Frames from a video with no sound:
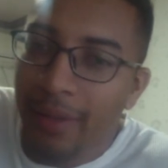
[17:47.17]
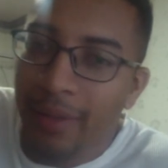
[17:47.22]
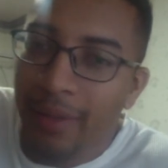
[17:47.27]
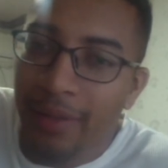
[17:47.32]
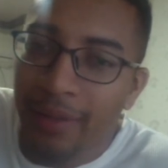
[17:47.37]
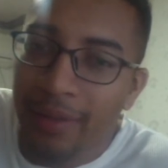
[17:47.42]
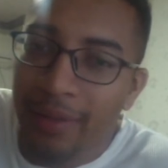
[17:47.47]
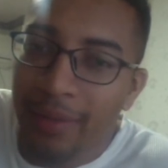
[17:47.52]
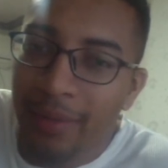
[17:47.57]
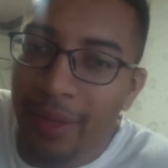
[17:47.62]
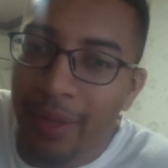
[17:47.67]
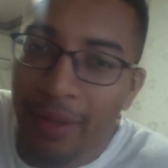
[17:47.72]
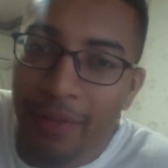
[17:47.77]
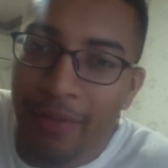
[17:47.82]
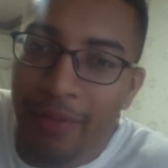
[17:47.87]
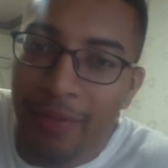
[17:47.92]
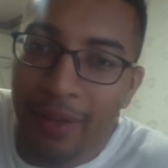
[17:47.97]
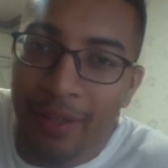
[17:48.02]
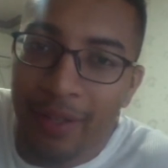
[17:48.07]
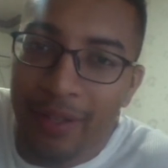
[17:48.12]
some other
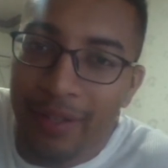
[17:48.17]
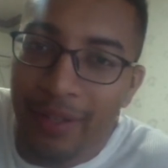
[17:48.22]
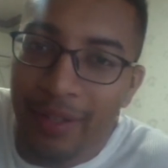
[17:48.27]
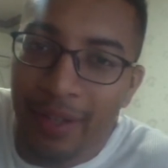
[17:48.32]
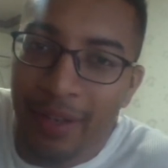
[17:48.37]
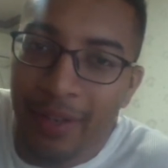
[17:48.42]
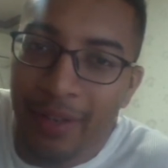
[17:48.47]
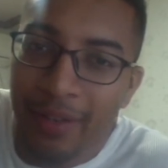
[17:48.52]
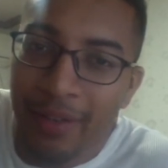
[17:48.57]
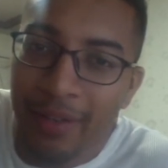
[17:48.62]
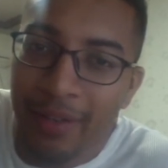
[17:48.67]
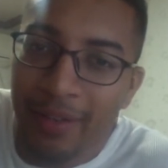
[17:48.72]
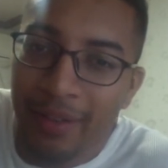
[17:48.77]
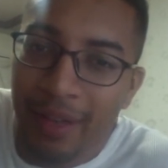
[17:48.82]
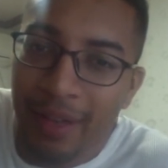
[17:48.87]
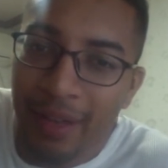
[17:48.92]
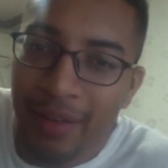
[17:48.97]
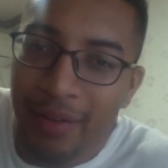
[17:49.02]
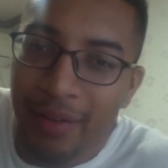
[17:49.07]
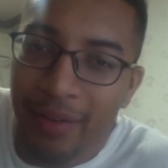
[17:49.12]
friends there.
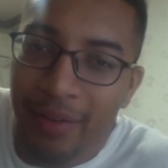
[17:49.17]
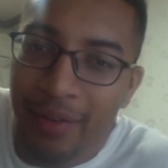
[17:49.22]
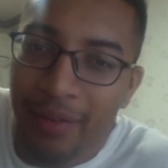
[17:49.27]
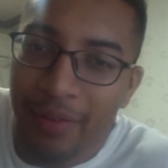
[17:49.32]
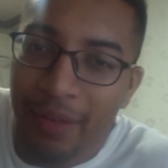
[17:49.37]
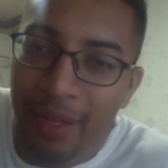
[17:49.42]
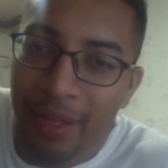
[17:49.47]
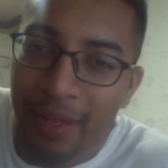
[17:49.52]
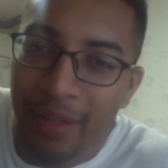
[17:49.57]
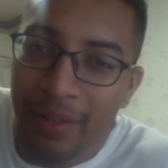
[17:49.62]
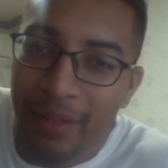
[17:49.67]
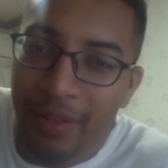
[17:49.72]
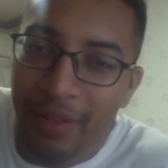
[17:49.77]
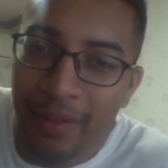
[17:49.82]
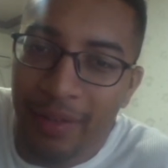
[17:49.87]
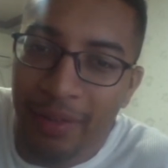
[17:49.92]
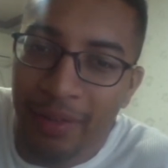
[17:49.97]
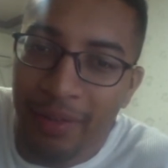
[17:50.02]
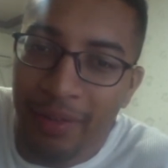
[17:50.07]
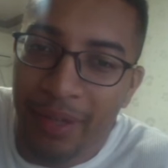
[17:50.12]
I don't know if they
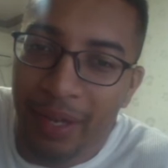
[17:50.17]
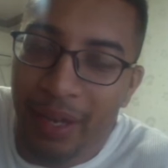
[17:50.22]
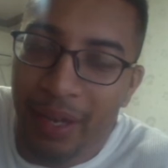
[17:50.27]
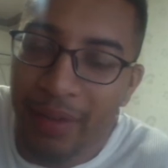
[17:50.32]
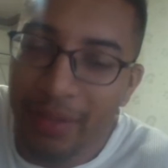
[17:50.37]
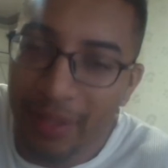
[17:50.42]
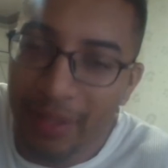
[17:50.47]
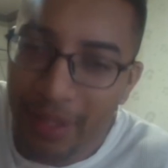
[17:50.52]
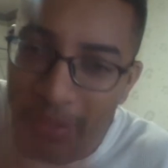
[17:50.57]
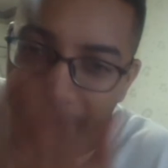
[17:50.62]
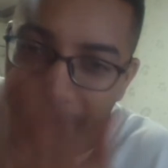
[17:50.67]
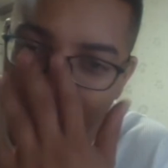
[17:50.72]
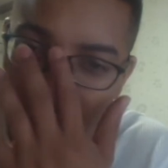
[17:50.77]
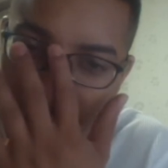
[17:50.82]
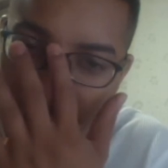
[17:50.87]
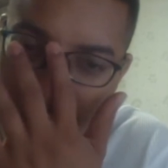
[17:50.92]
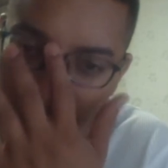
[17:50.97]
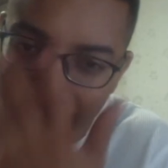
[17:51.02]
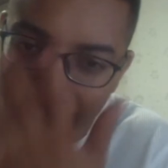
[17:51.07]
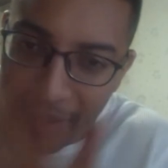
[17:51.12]
knew that I was gonna
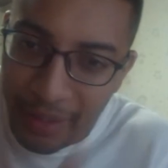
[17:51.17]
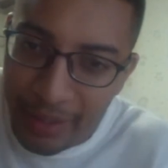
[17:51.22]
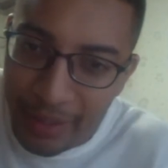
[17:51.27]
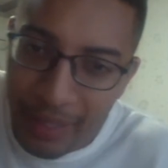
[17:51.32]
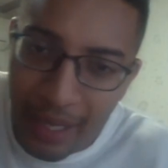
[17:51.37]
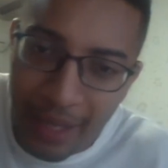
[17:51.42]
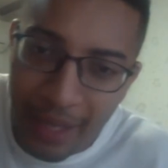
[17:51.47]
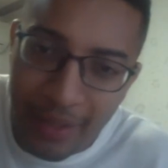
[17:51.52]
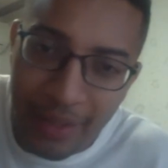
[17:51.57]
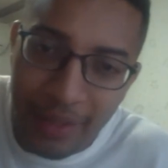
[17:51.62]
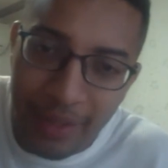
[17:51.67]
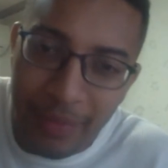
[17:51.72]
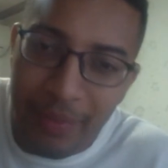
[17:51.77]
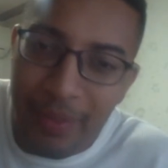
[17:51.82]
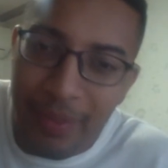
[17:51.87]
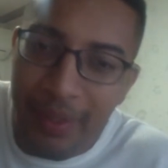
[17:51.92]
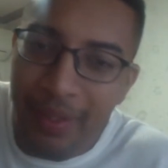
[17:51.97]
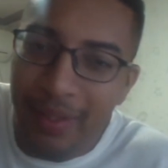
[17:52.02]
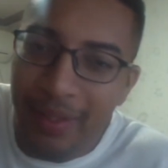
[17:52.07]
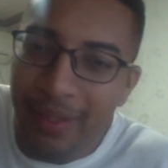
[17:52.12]
be there exactly,
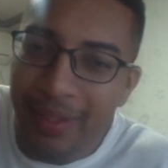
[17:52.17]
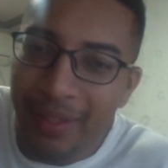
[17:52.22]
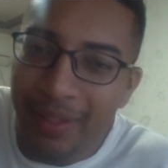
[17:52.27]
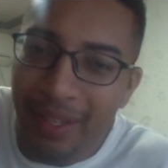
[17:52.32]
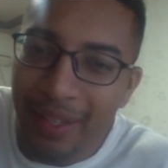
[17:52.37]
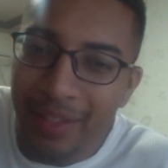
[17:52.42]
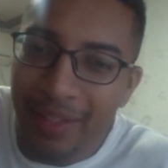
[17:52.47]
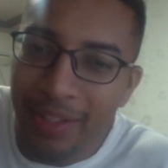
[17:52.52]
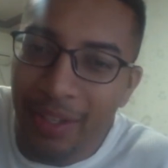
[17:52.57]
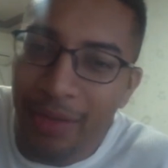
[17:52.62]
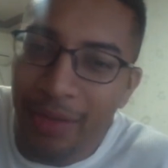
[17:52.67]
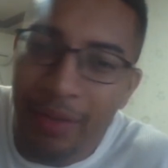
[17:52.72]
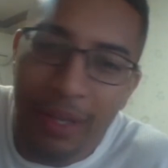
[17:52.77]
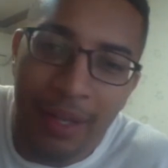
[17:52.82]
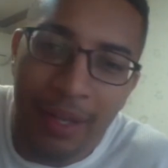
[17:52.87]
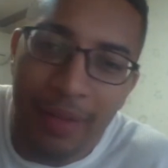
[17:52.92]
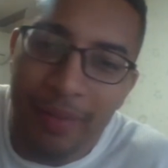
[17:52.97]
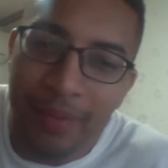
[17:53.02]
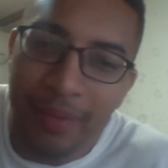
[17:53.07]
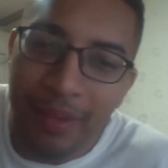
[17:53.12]
but they showed
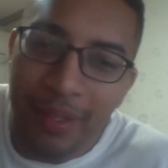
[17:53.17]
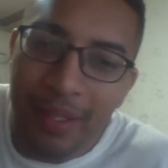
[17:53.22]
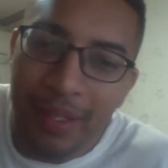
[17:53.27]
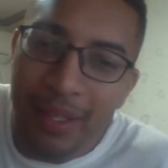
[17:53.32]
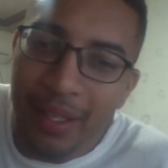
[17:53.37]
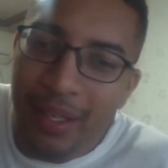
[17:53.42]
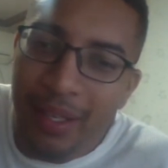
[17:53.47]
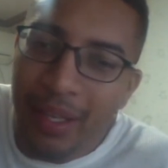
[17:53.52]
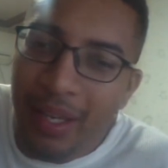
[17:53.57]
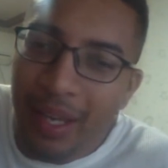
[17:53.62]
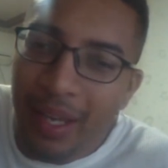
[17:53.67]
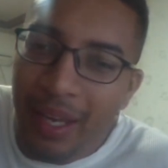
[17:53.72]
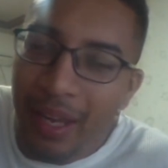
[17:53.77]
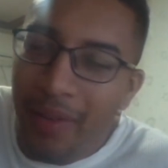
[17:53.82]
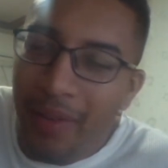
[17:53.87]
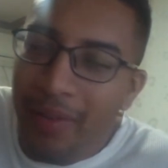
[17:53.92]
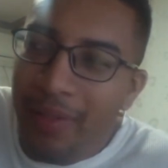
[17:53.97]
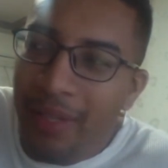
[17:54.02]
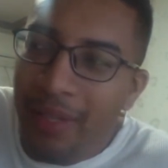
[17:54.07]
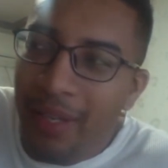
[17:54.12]
up. And
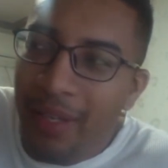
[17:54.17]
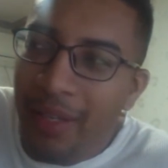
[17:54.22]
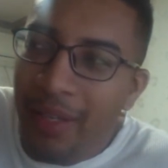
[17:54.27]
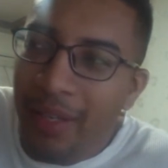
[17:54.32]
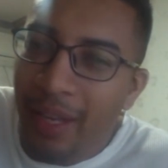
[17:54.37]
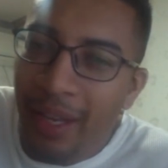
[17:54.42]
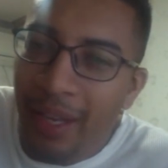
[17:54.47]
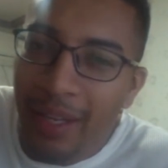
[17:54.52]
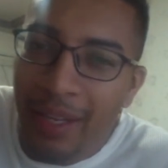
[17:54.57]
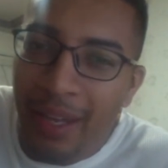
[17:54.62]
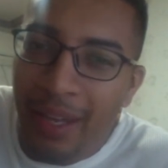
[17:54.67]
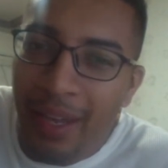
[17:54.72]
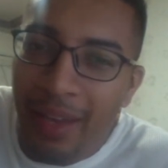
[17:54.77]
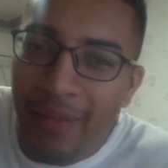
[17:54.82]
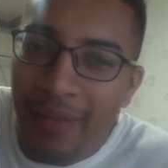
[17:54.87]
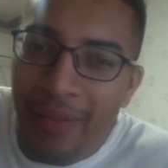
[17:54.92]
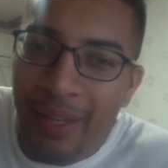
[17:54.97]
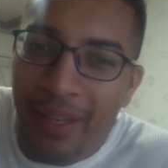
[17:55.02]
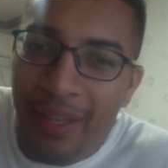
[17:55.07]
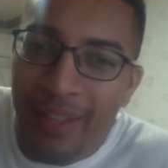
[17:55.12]
I was like, heck yeah,
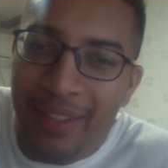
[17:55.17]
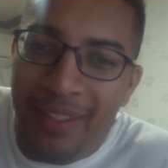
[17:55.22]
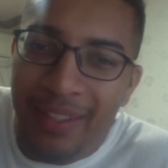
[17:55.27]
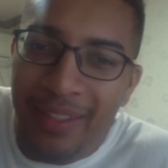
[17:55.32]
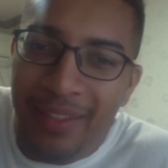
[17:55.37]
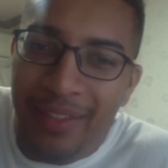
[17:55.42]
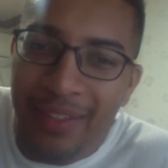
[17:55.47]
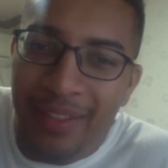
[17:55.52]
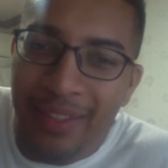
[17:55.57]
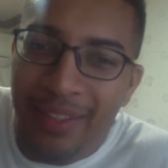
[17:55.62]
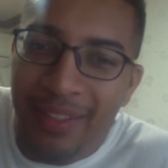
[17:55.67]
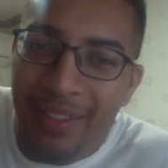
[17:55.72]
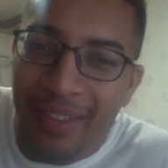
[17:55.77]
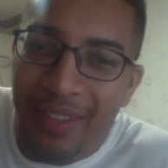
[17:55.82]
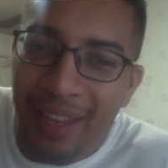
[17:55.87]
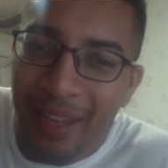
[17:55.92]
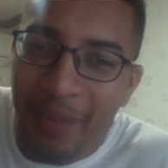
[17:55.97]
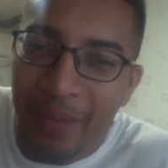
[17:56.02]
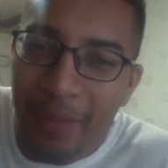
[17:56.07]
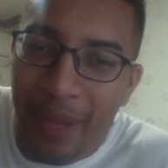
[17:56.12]
man. So we
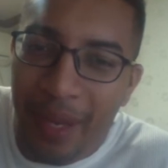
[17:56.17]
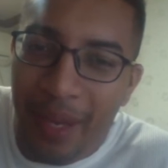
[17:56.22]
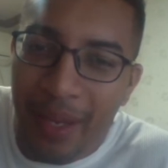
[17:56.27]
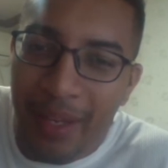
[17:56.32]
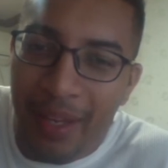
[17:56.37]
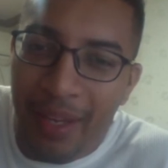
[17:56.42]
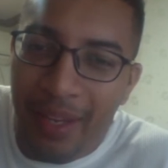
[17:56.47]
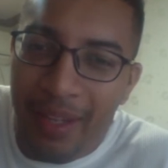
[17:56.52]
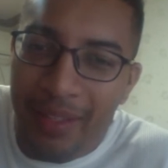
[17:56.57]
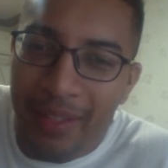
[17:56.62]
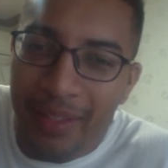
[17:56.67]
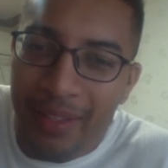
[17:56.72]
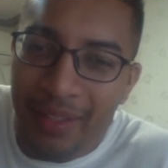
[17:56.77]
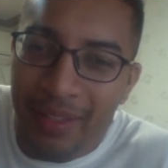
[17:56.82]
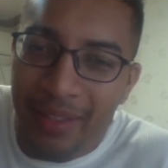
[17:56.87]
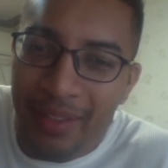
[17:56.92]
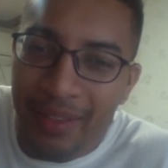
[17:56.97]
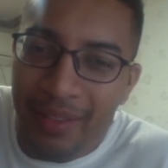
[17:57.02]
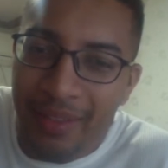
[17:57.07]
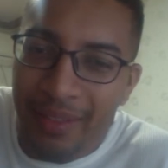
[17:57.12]
ate pancakes,
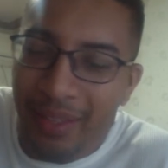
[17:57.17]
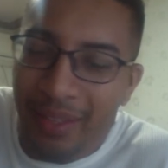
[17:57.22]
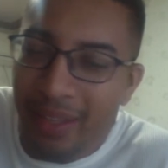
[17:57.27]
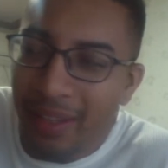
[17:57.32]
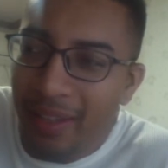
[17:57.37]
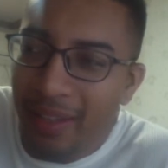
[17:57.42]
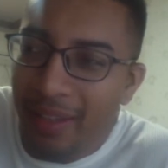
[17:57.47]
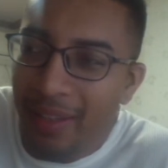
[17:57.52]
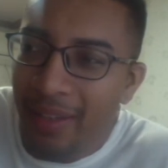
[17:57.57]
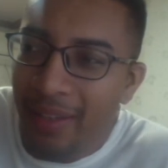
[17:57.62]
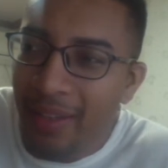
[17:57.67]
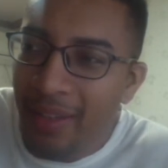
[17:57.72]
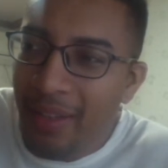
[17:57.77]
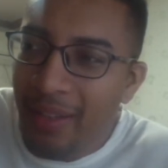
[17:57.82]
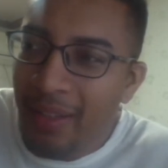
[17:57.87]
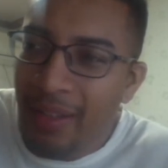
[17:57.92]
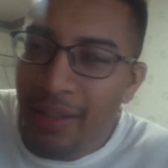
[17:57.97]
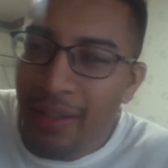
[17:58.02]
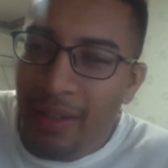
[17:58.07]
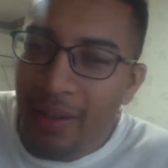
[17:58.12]
and they
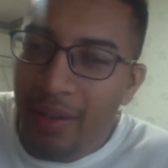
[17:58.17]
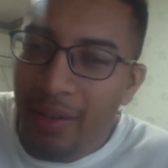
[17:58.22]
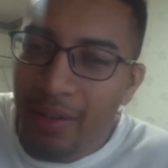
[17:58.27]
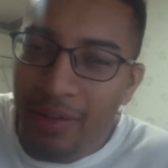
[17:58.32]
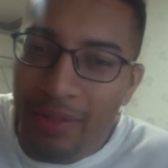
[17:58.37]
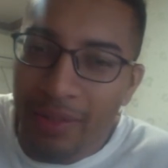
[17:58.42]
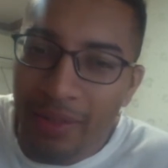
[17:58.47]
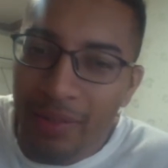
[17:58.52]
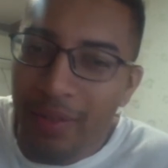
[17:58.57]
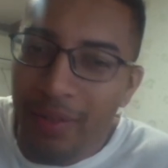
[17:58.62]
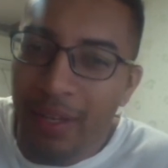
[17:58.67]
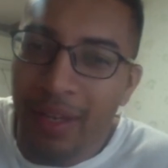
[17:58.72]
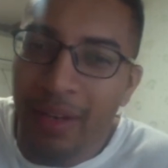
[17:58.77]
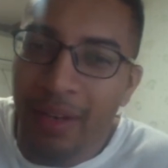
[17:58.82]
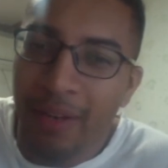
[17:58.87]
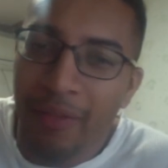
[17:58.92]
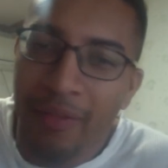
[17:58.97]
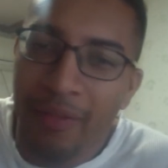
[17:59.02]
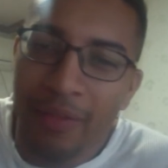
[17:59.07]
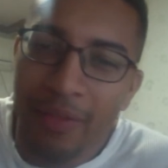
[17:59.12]
all
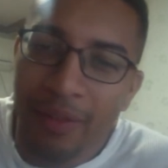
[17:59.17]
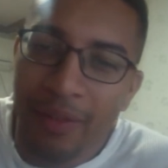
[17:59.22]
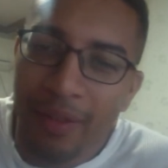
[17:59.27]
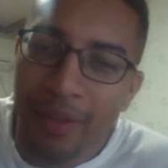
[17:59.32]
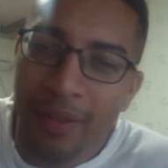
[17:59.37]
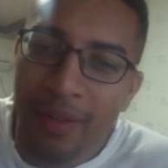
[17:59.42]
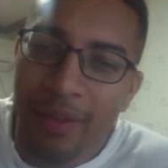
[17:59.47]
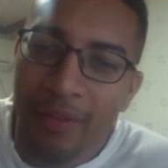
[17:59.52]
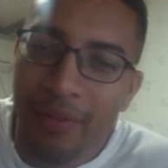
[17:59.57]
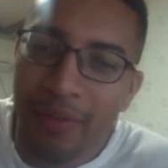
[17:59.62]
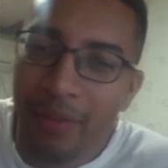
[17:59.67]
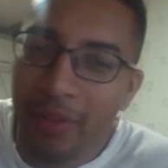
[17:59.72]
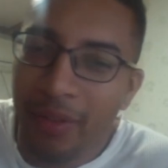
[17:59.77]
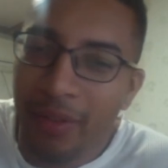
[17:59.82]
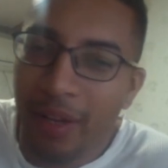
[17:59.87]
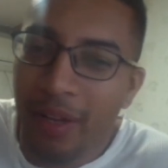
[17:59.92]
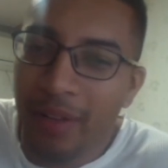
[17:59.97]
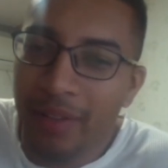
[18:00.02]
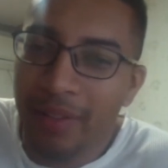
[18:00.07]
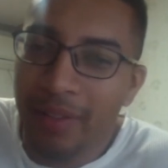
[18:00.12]
donated a few dollars